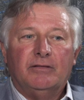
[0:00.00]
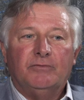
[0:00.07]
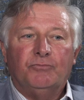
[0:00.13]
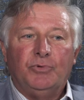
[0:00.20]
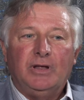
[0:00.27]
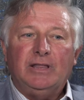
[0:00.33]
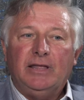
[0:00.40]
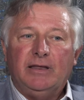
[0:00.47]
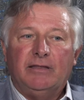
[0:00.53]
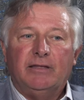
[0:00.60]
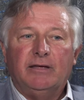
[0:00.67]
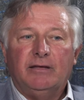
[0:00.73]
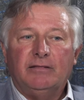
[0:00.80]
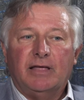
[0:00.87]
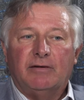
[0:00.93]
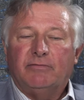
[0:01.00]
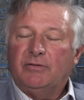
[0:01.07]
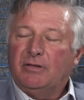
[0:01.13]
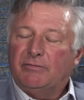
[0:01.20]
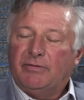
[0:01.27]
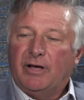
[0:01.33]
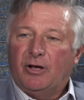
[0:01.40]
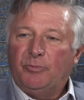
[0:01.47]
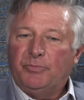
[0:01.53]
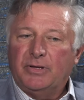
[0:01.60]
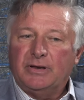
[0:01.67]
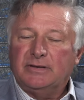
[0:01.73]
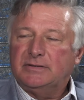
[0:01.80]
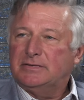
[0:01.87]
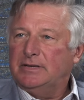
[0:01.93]
really the level of help
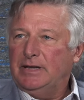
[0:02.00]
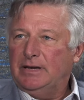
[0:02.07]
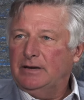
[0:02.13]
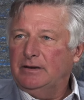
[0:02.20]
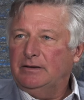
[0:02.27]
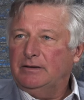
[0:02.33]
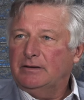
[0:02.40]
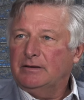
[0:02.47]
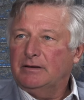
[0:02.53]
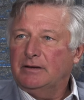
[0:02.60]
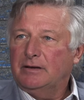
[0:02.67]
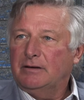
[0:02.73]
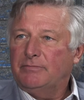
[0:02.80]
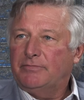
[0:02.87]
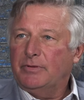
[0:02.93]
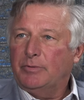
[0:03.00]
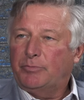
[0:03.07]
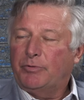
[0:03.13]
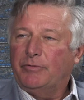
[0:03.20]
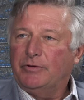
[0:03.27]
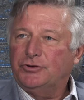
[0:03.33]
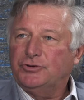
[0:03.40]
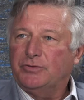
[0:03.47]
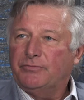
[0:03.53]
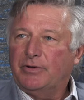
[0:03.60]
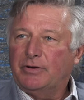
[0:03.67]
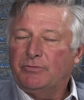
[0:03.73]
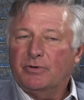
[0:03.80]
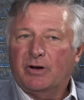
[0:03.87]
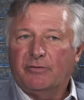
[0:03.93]
that's needed uh, from the provincial and
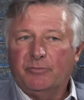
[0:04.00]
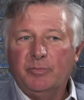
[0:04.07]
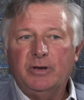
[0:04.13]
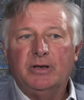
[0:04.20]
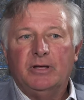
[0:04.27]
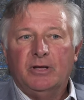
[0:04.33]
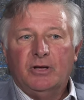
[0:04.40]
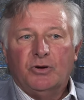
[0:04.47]
federal government.